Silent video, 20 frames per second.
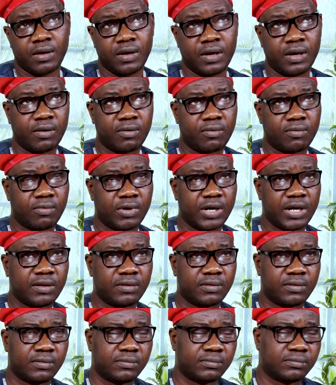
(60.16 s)

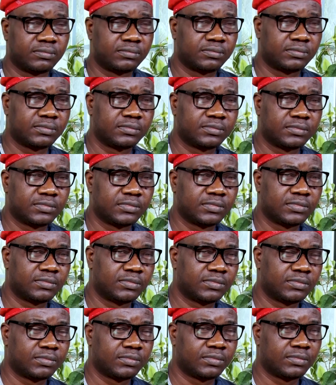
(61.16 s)
Well,
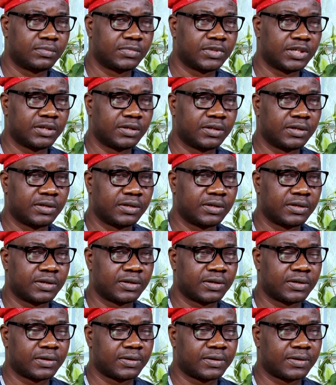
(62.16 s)

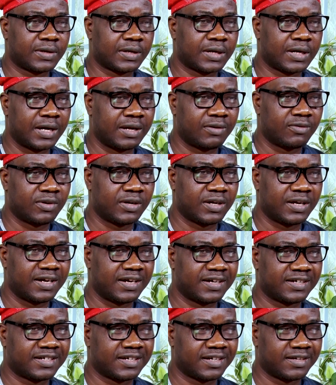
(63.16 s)
the Kano
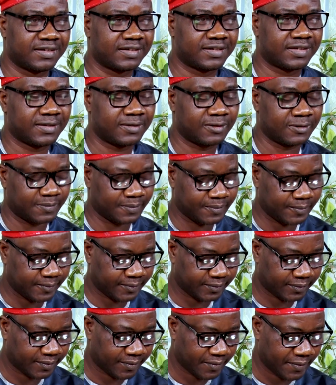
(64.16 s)
elections,
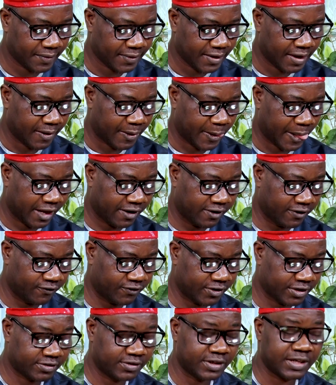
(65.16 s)

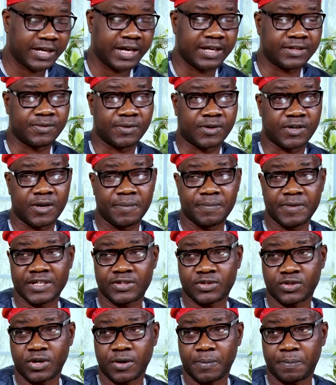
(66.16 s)
unfortunately, has become a
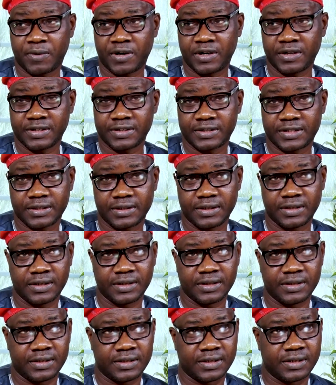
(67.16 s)
sore point
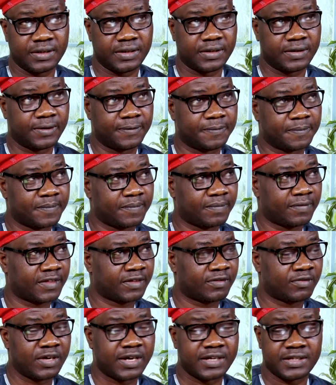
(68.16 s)
in the
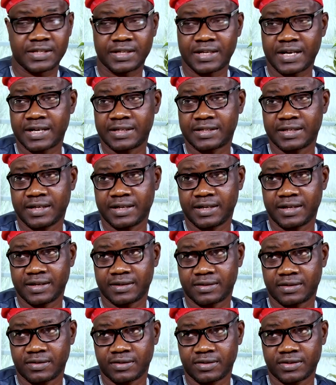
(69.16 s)
2019
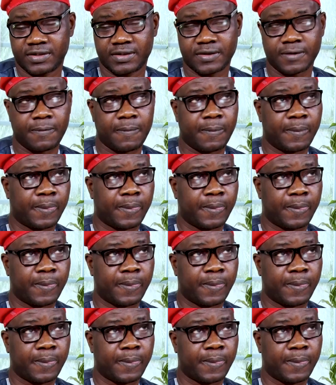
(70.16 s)
elections.